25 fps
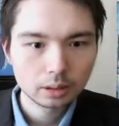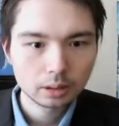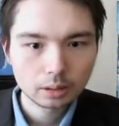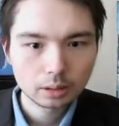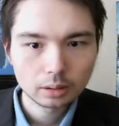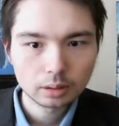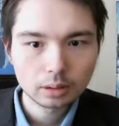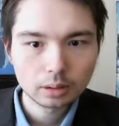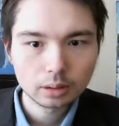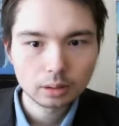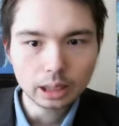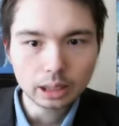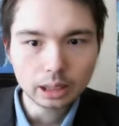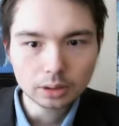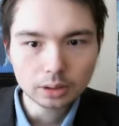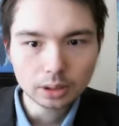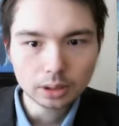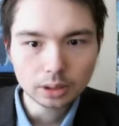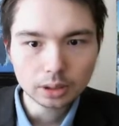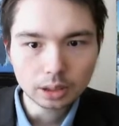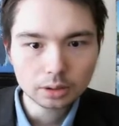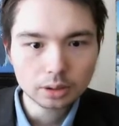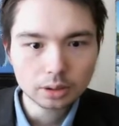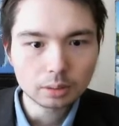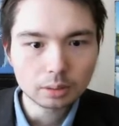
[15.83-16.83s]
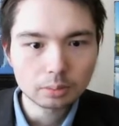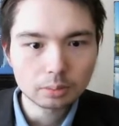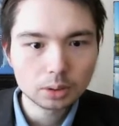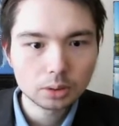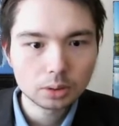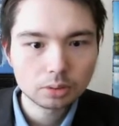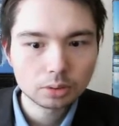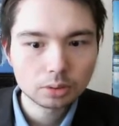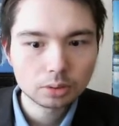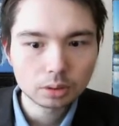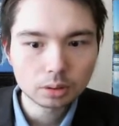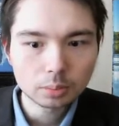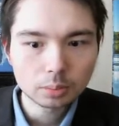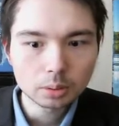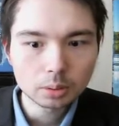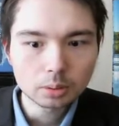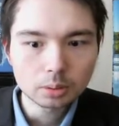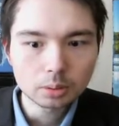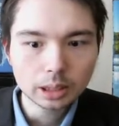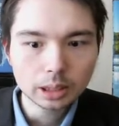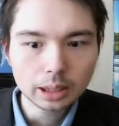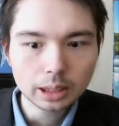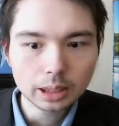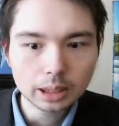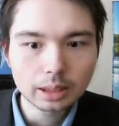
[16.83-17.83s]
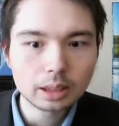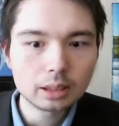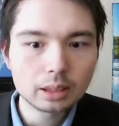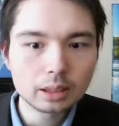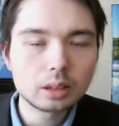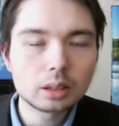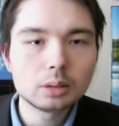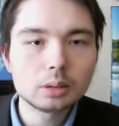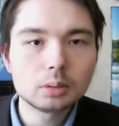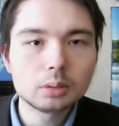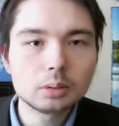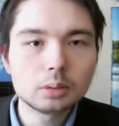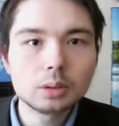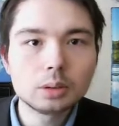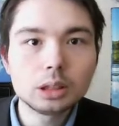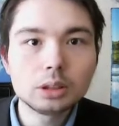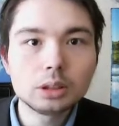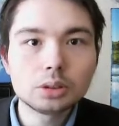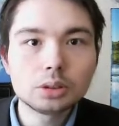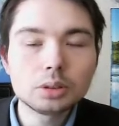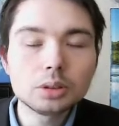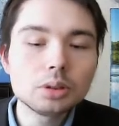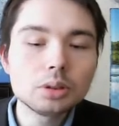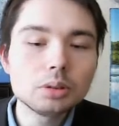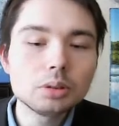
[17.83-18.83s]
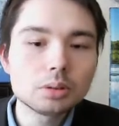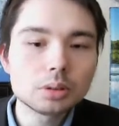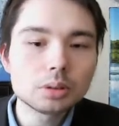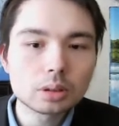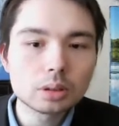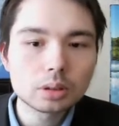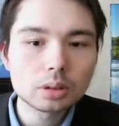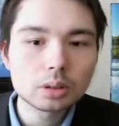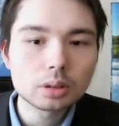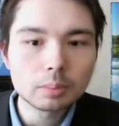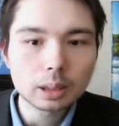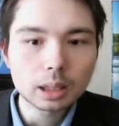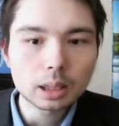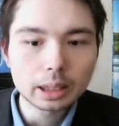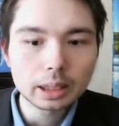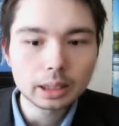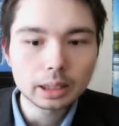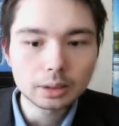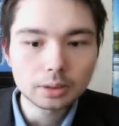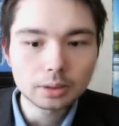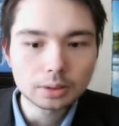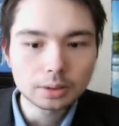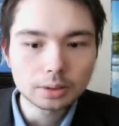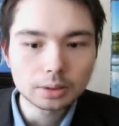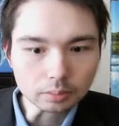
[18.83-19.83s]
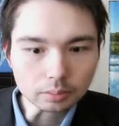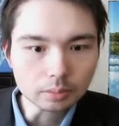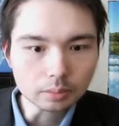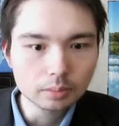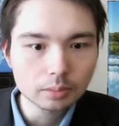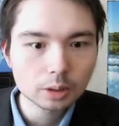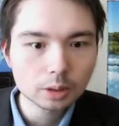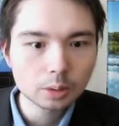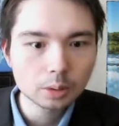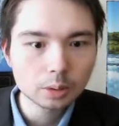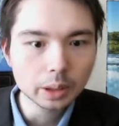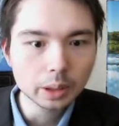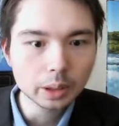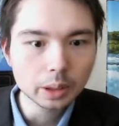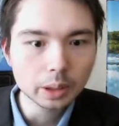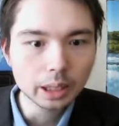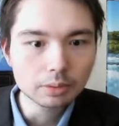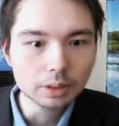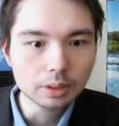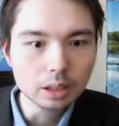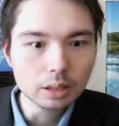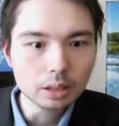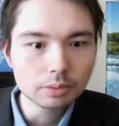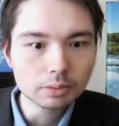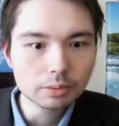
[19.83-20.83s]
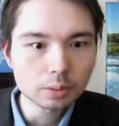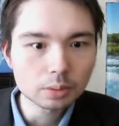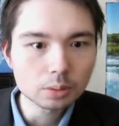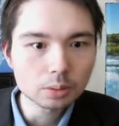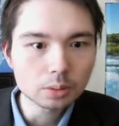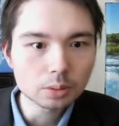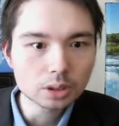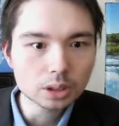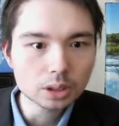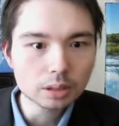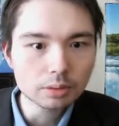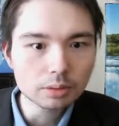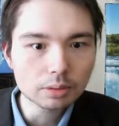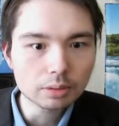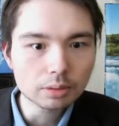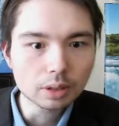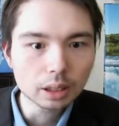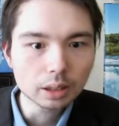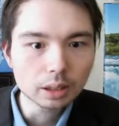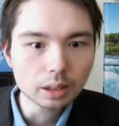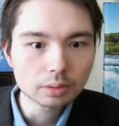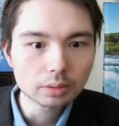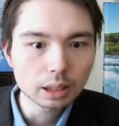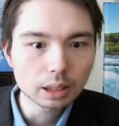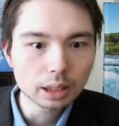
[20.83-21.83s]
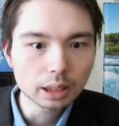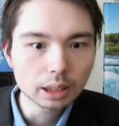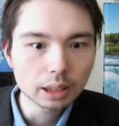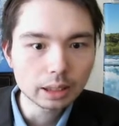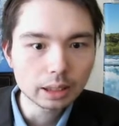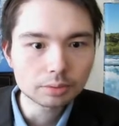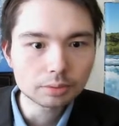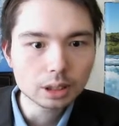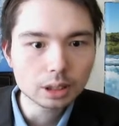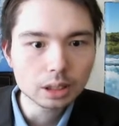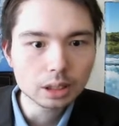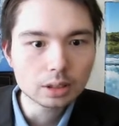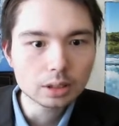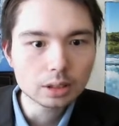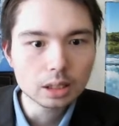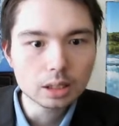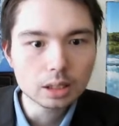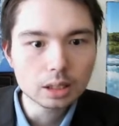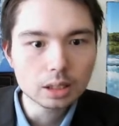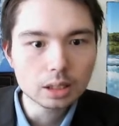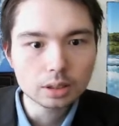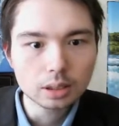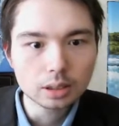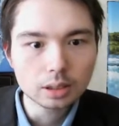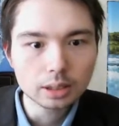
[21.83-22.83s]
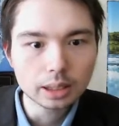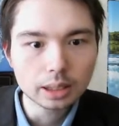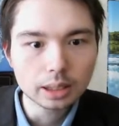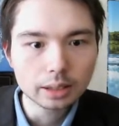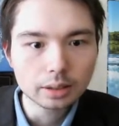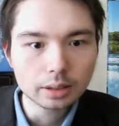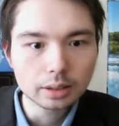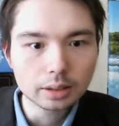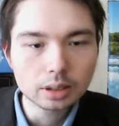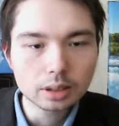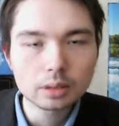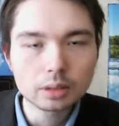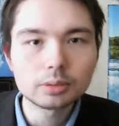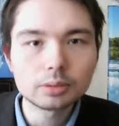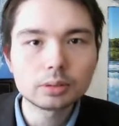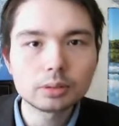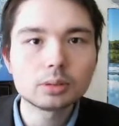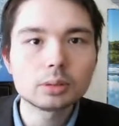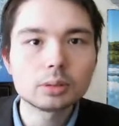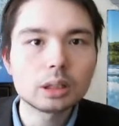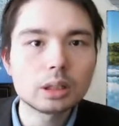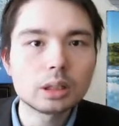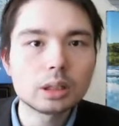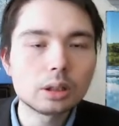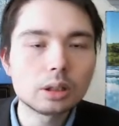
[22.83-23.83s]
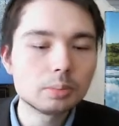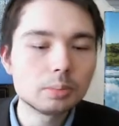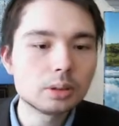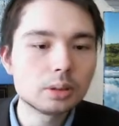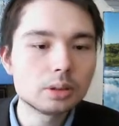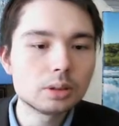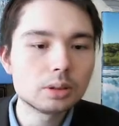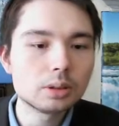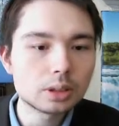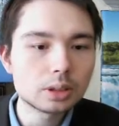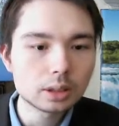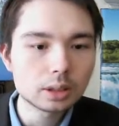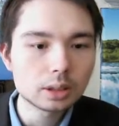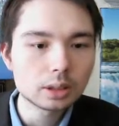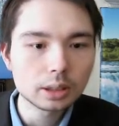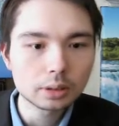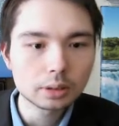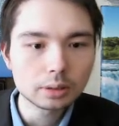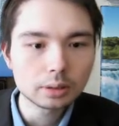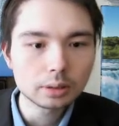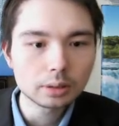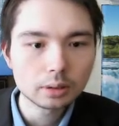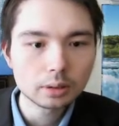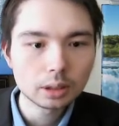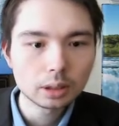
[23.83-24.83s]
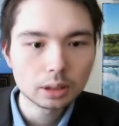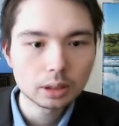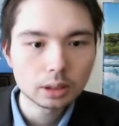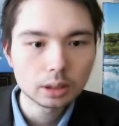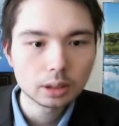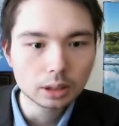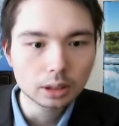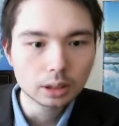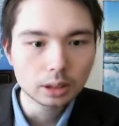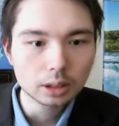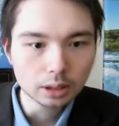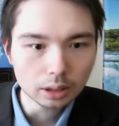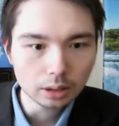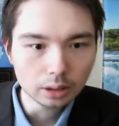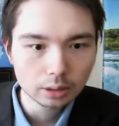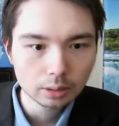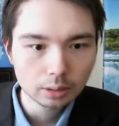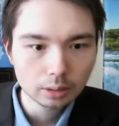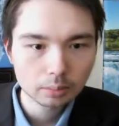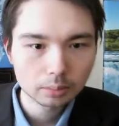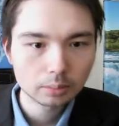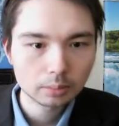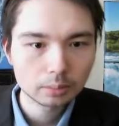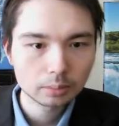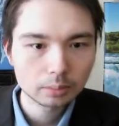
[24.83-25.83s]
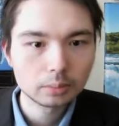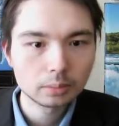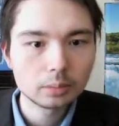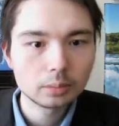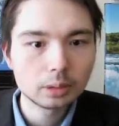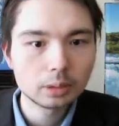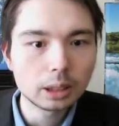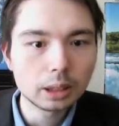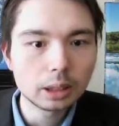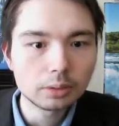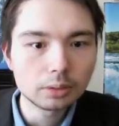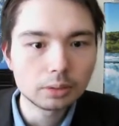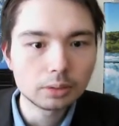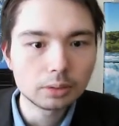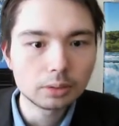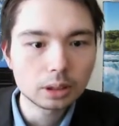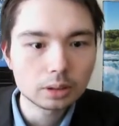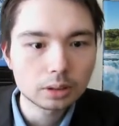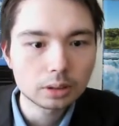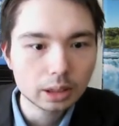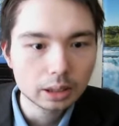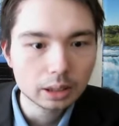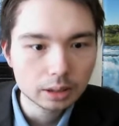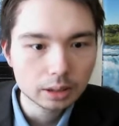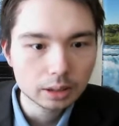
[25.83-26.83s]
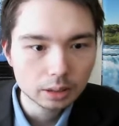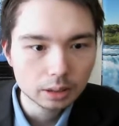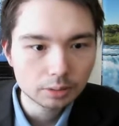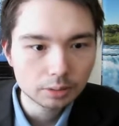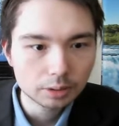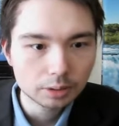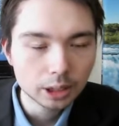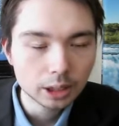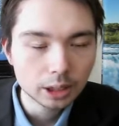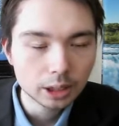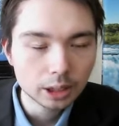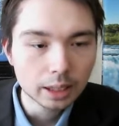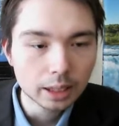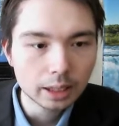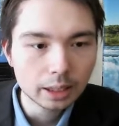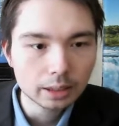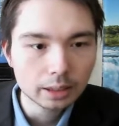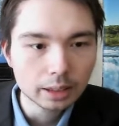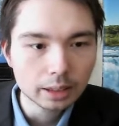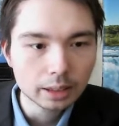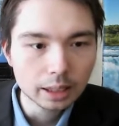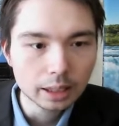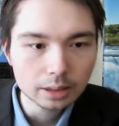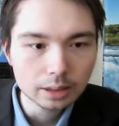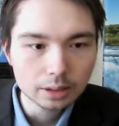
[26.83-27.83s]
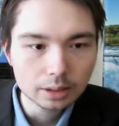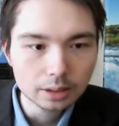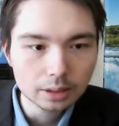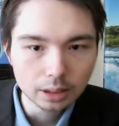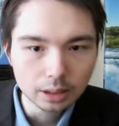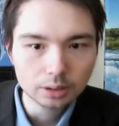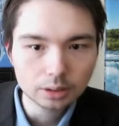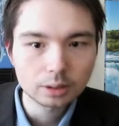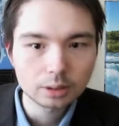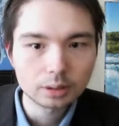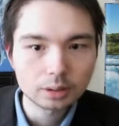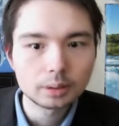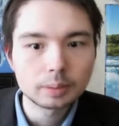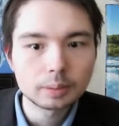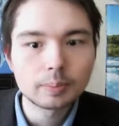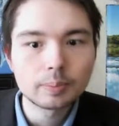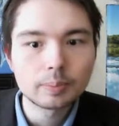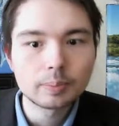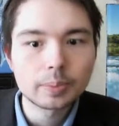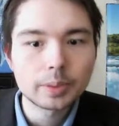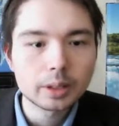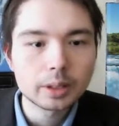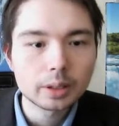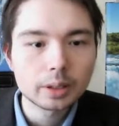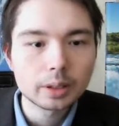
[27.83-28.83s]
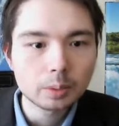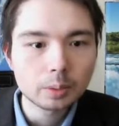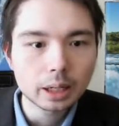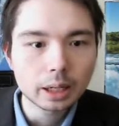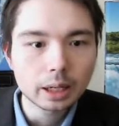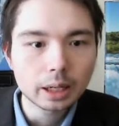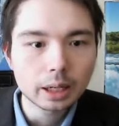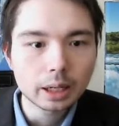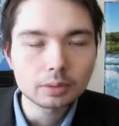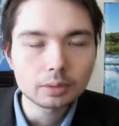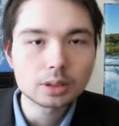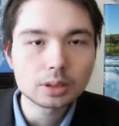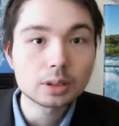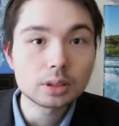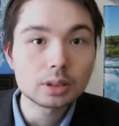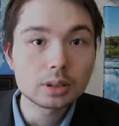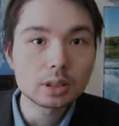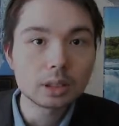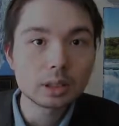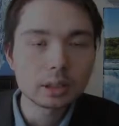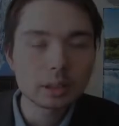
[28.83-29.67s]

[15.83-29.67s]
Let's get some moves on the board and then I will introduce the players. We have e4, c5, knight f3, d6 and d4, the open Sicilian. Take, knight f6, knight c3 and a6. We have the Sicilian